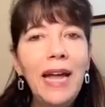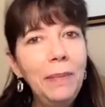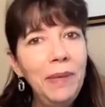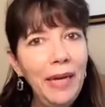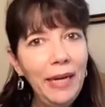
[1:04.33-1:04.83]

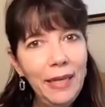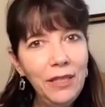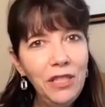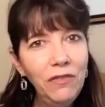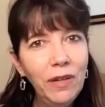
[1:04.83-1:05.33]
can be
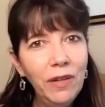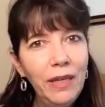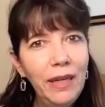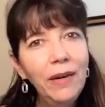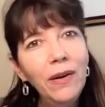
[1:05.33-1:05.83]
ADHD
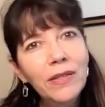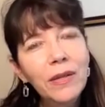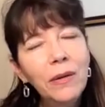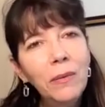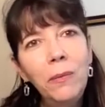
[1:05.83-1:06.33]
friendly and
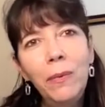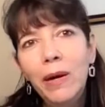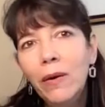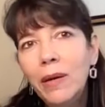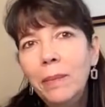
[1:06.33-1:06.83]
also
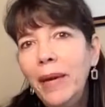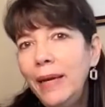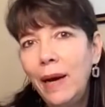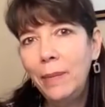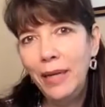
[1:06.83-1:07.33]
where it
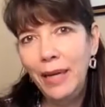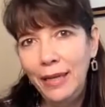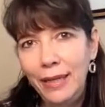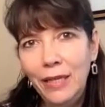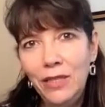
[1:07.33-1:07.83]
may not
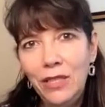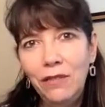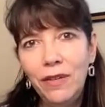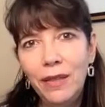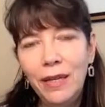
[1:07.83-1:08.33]
be
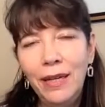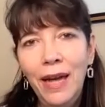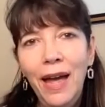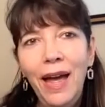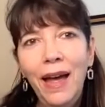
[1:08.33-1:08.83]
ADHD friendly.
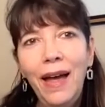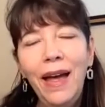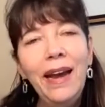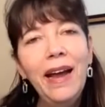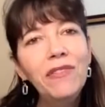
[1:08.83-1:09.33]

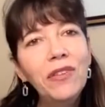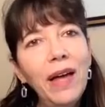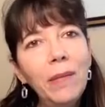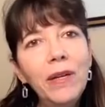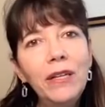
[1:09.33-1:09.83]
And after
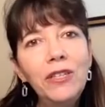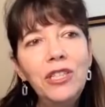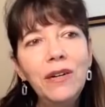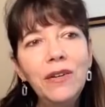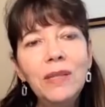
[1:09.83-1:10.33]
that, I'm going to
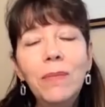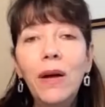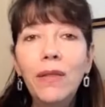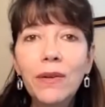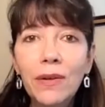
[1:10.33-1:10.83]
share some
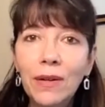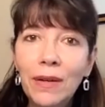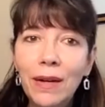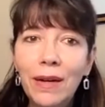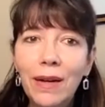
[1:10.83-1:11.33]
other
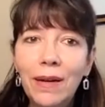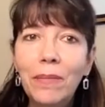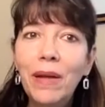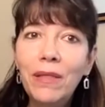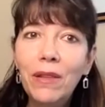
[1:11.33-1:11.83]

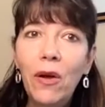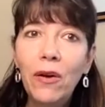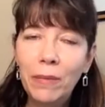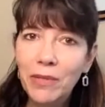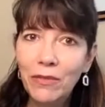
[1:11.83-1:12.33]

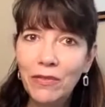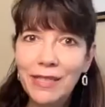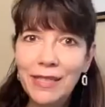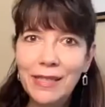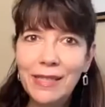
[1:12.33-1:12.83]
month-long
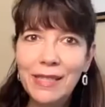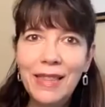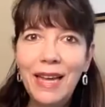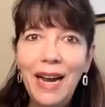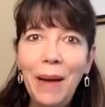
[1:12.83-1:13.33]
observances
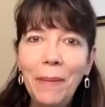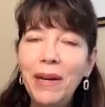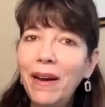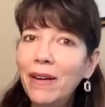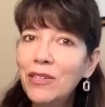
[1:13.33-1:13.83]
that
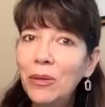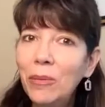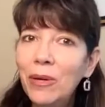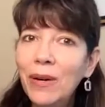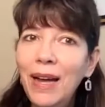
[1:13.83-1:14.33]
happen in
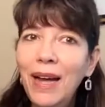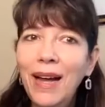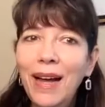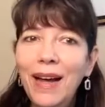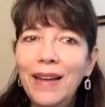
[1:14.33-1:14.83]
October.
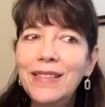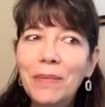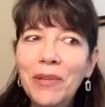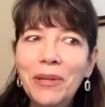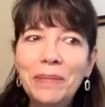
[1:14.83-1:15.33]

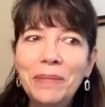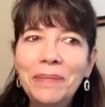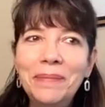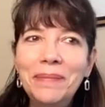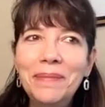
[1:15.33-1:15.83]
Some of them